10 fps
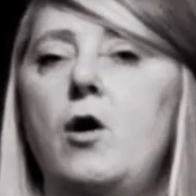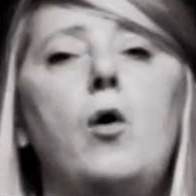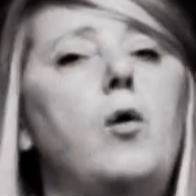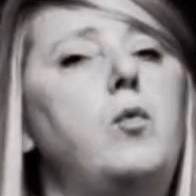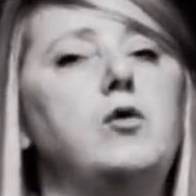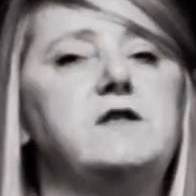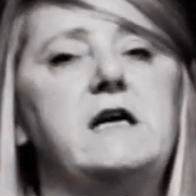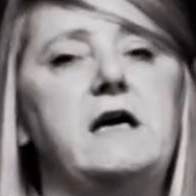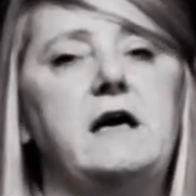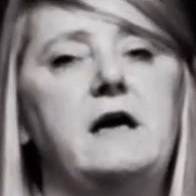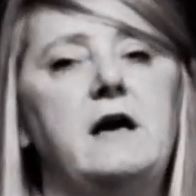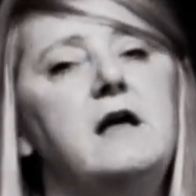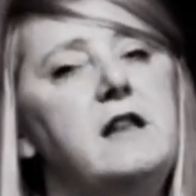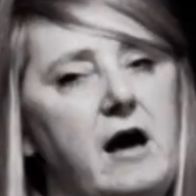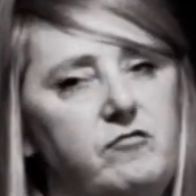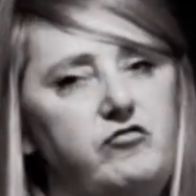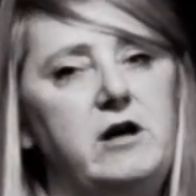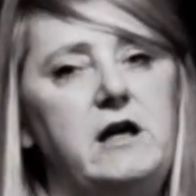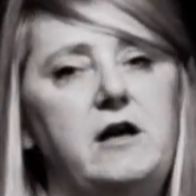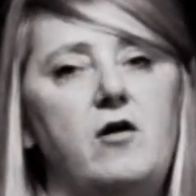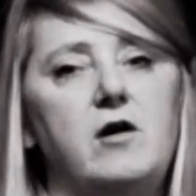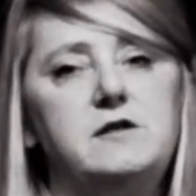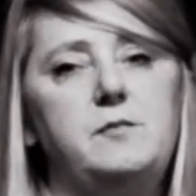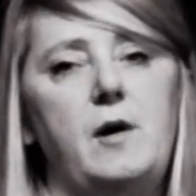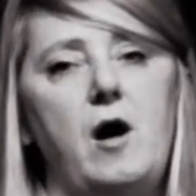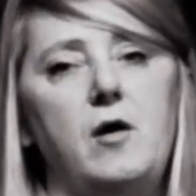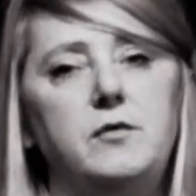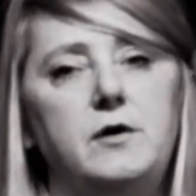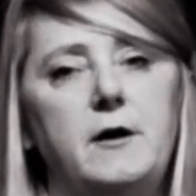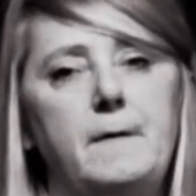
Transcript: or was it that really nice bloke?